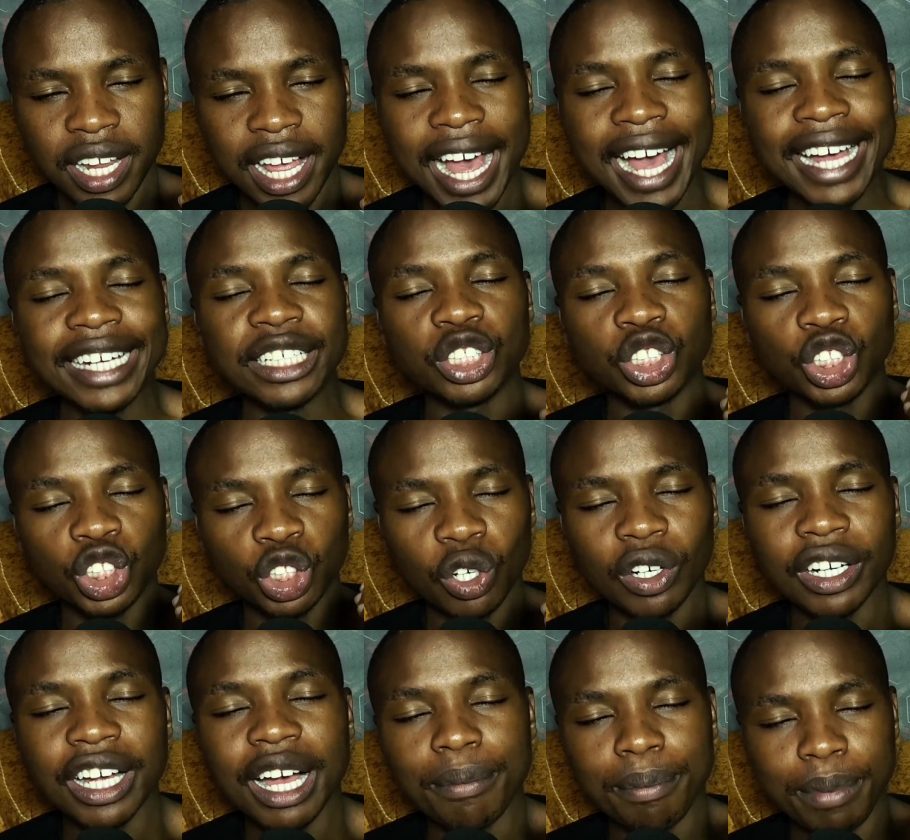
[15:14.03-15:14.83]
and
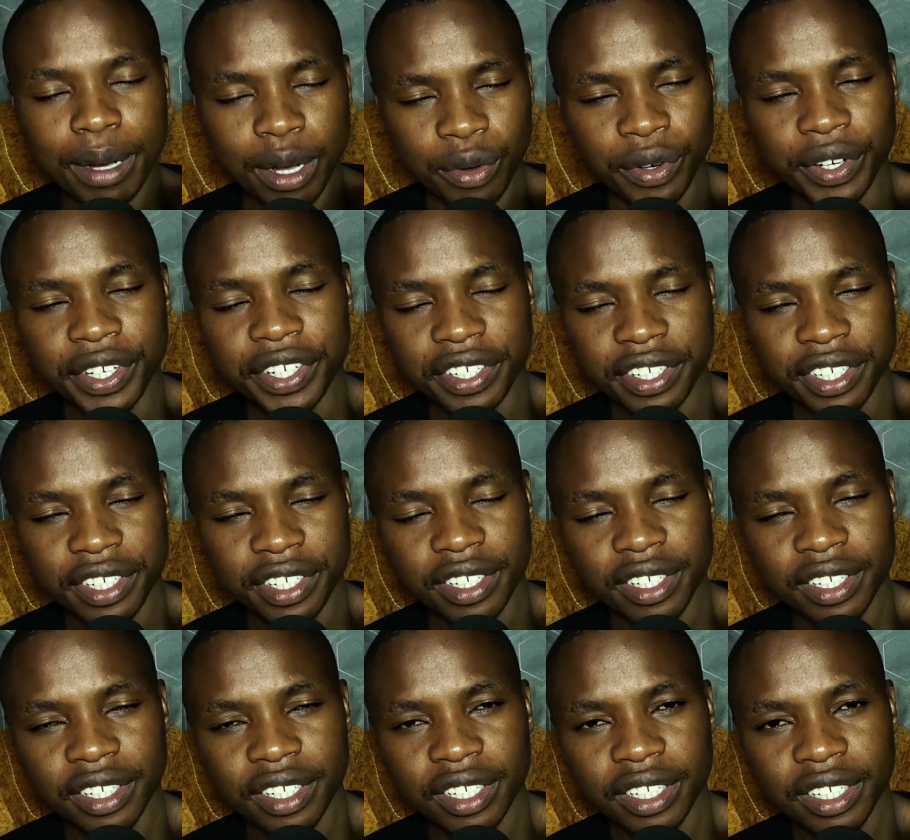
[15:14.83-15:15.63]
talk about it
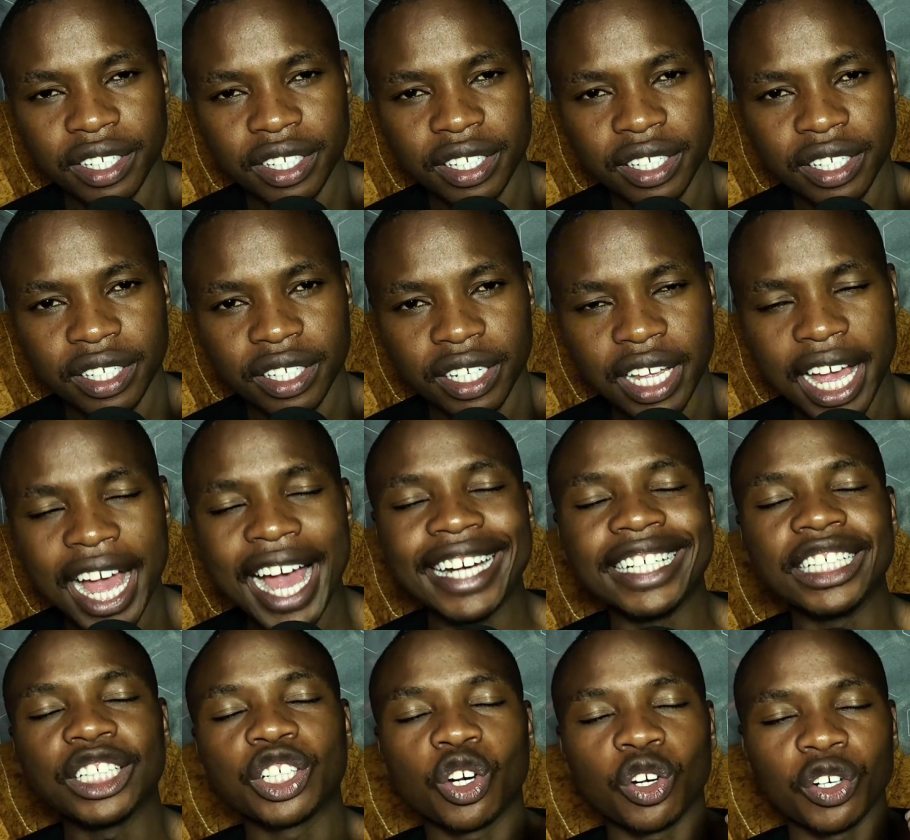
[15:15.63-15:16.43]

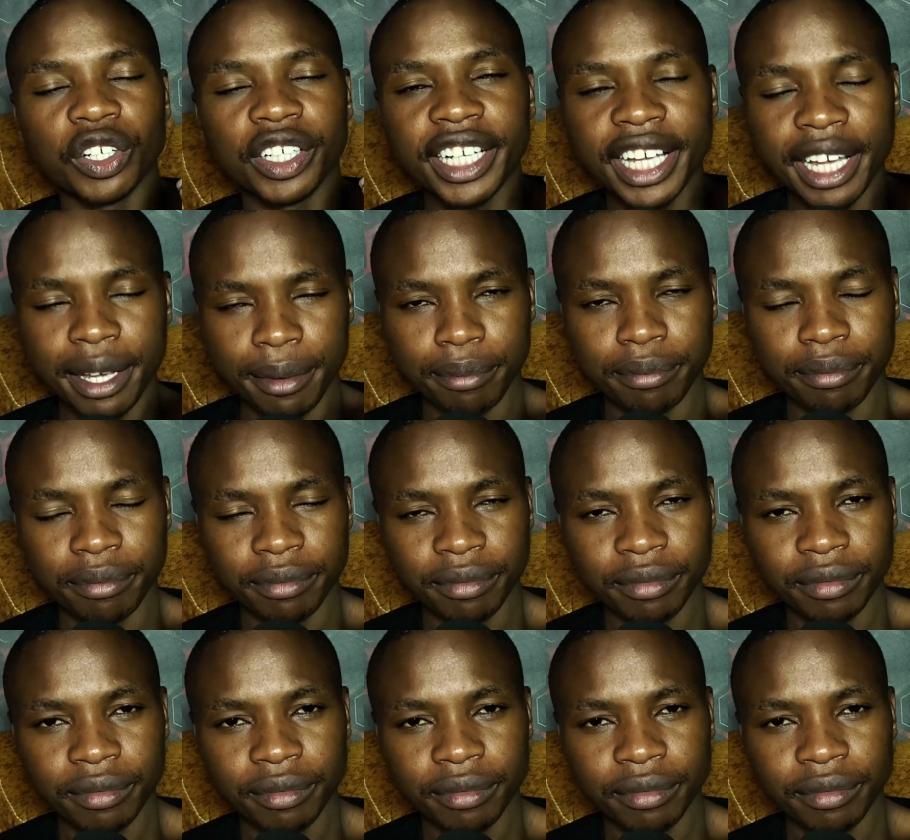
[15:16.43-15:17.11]
and condemn.